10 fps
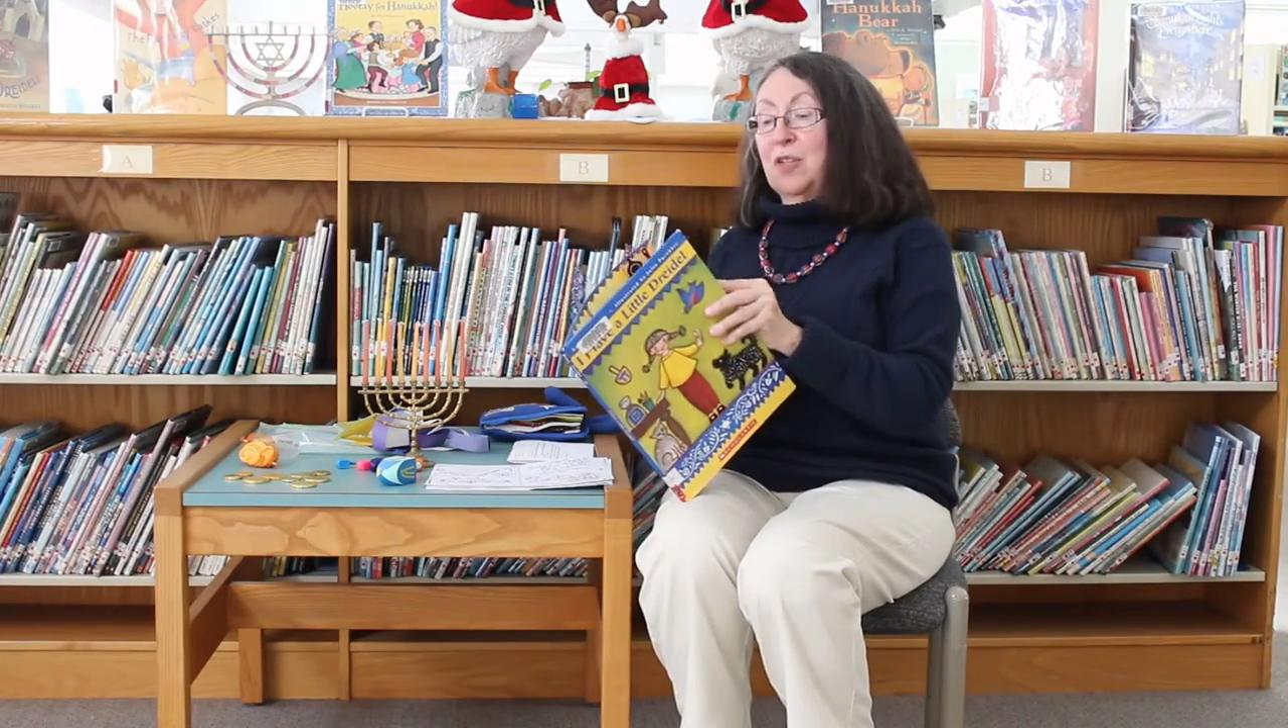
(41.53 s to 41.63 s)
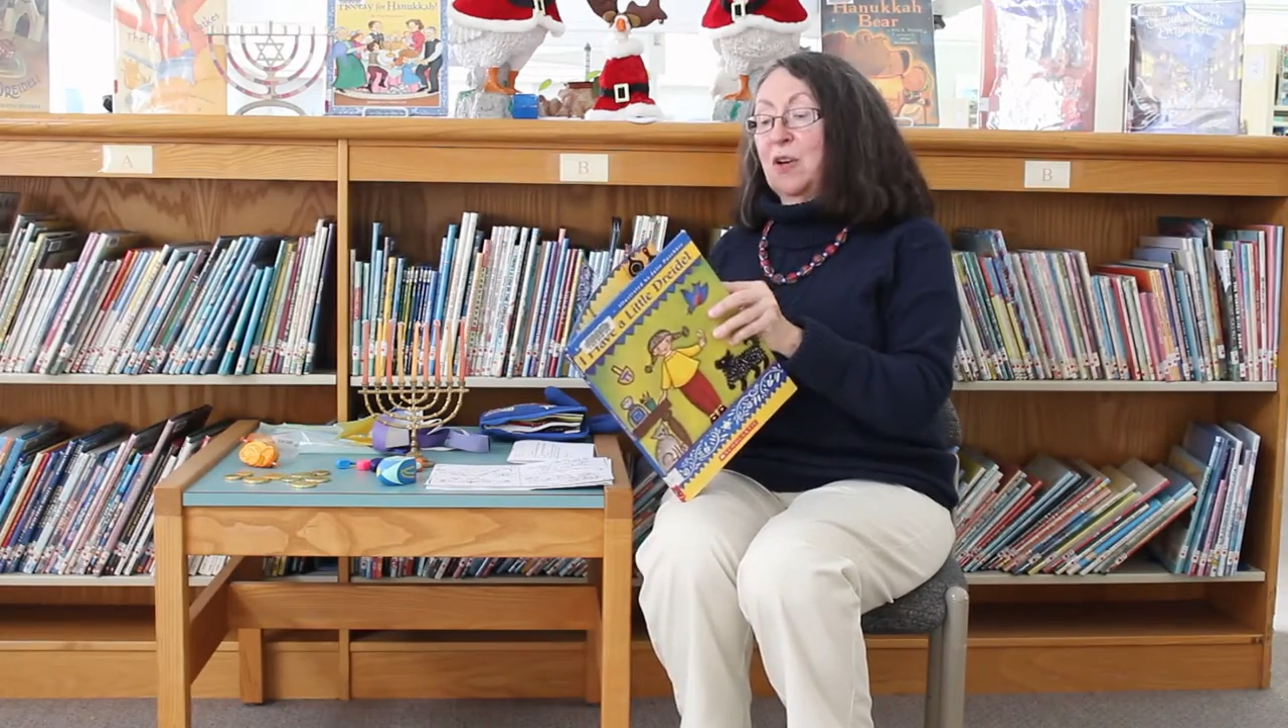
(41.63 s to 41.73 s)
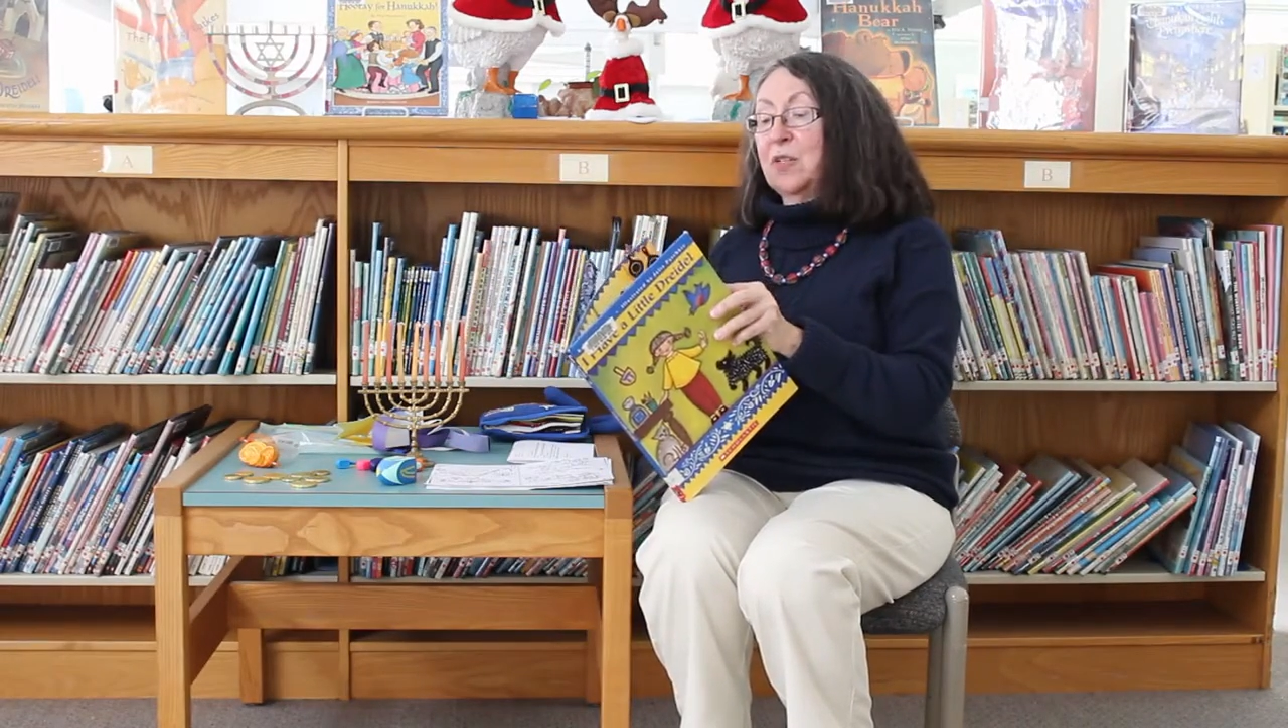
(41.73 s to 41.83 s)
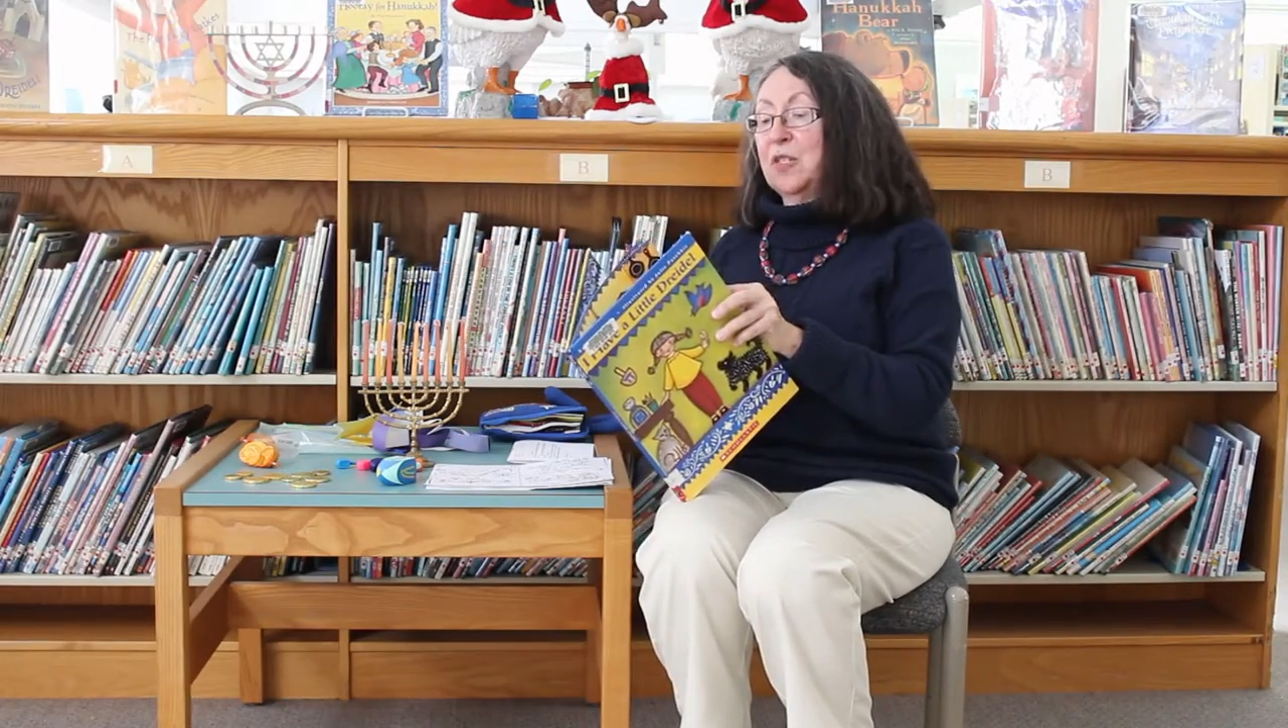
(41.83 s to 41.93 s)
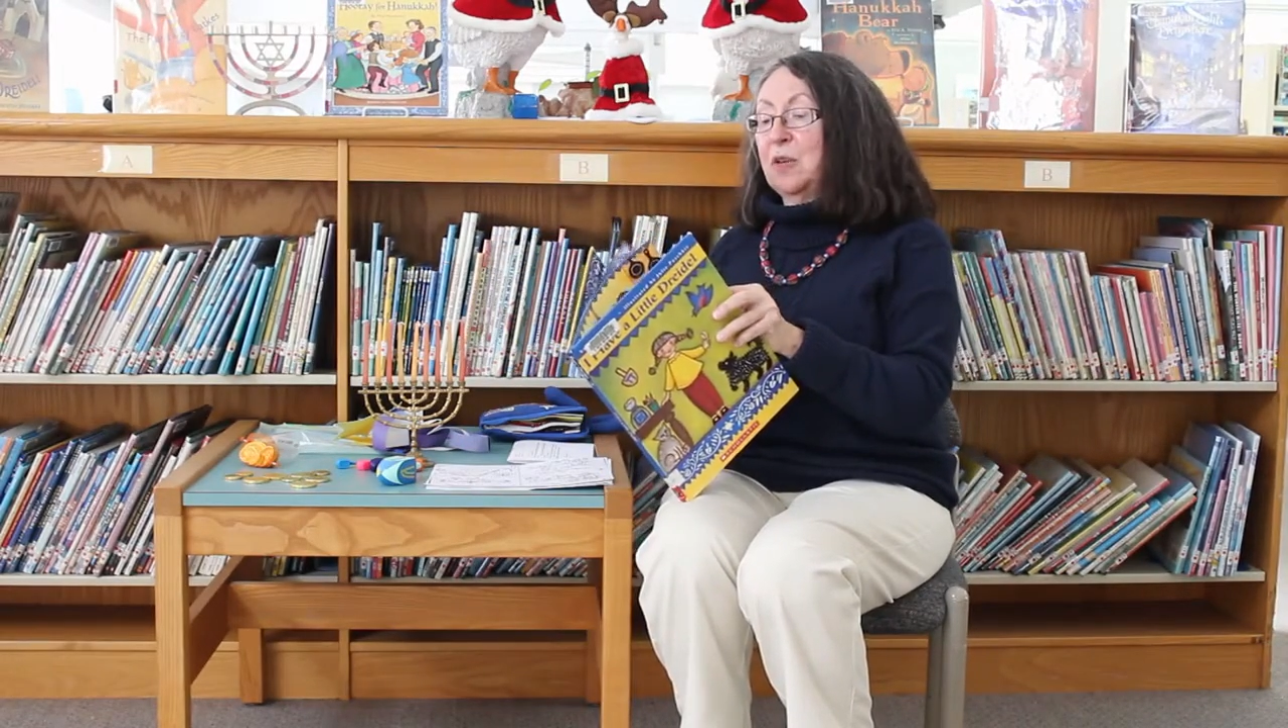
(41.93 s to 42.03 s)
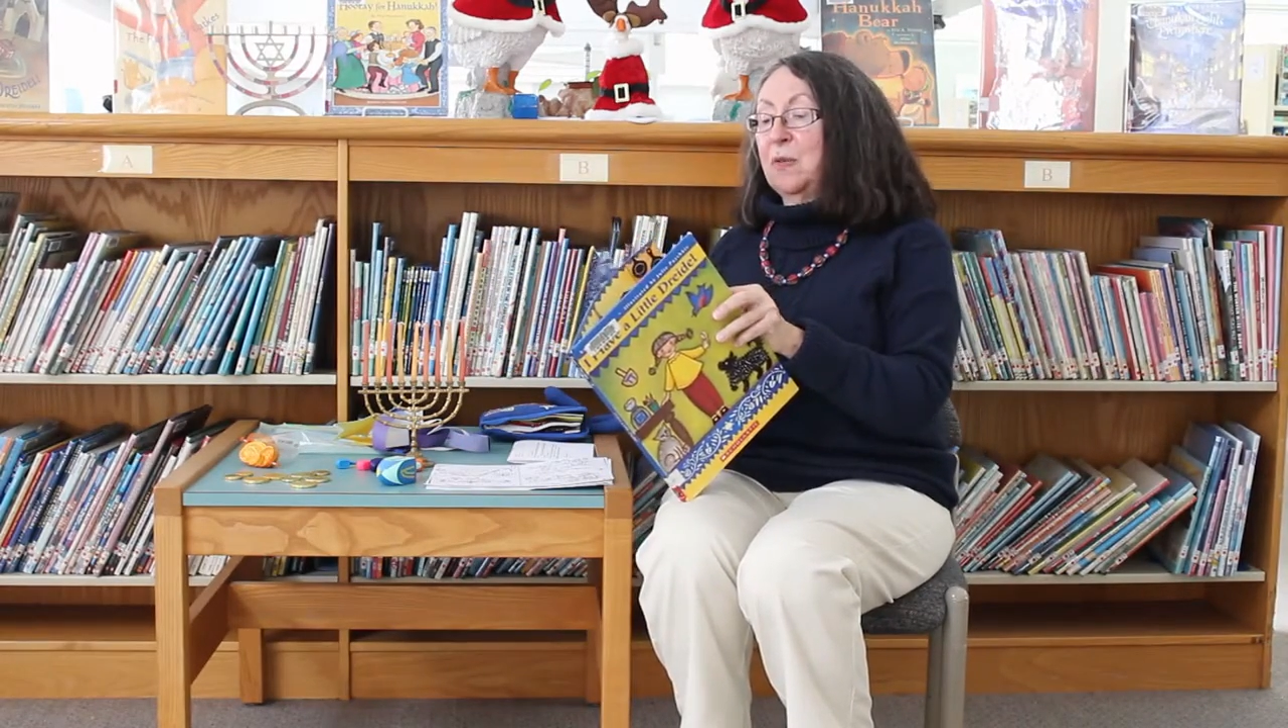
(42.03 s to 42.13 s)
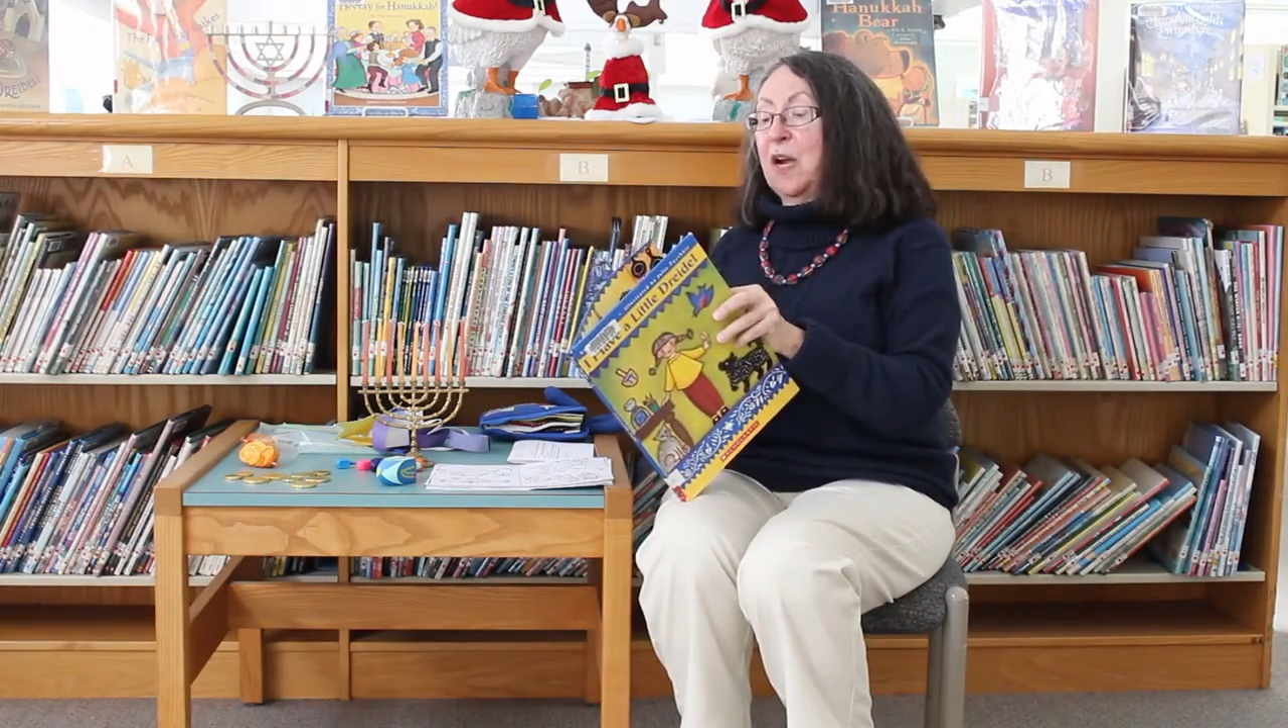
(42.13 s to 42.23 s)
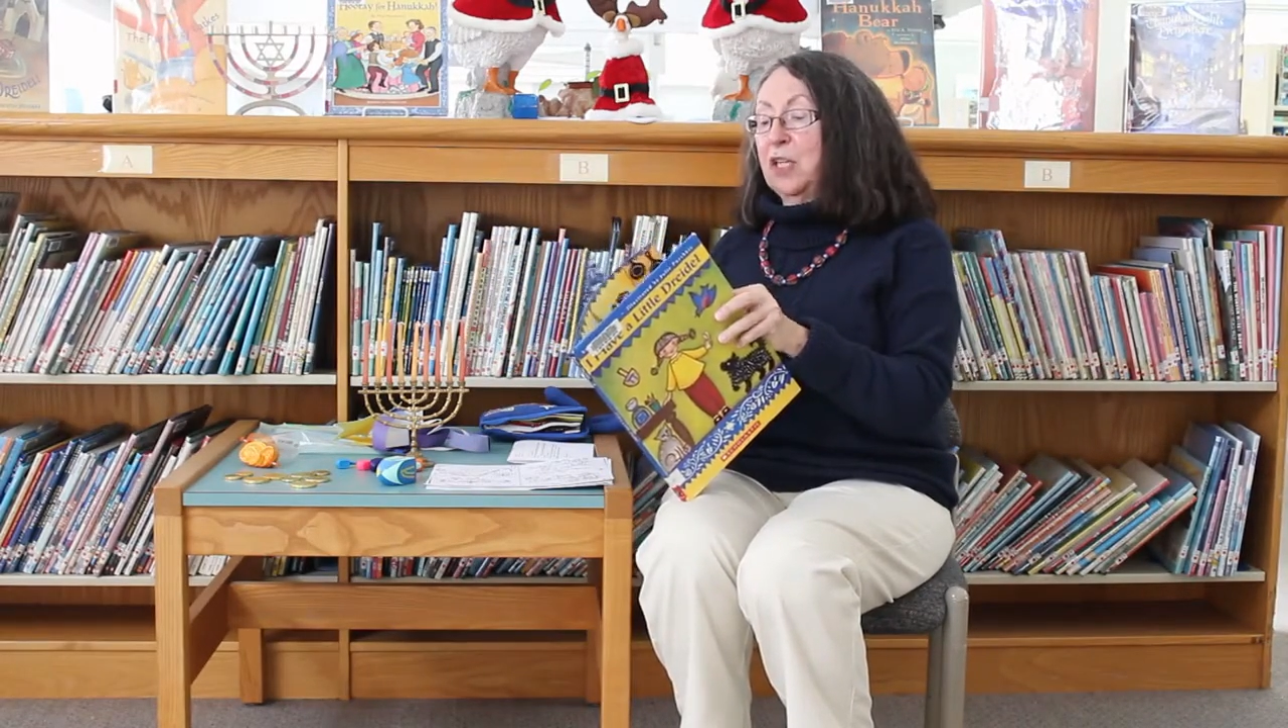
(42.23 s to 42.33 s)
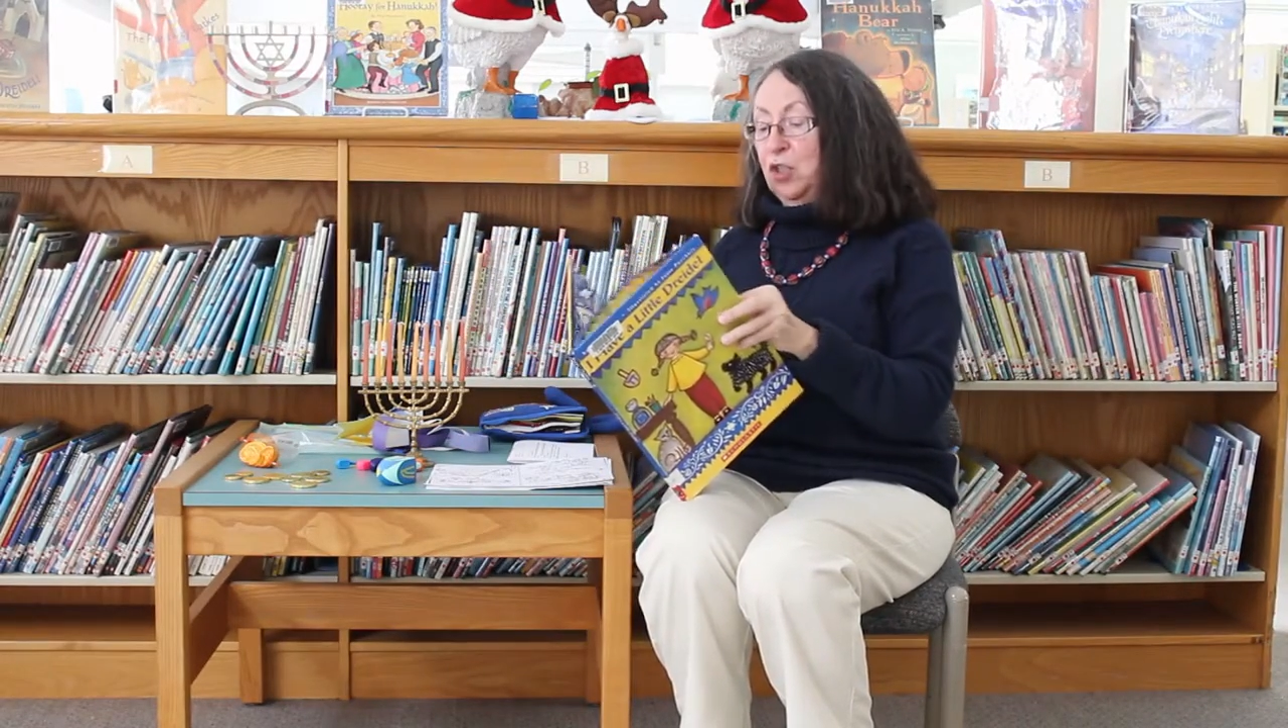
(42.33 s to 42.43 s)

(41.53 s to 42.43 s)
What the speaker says: also a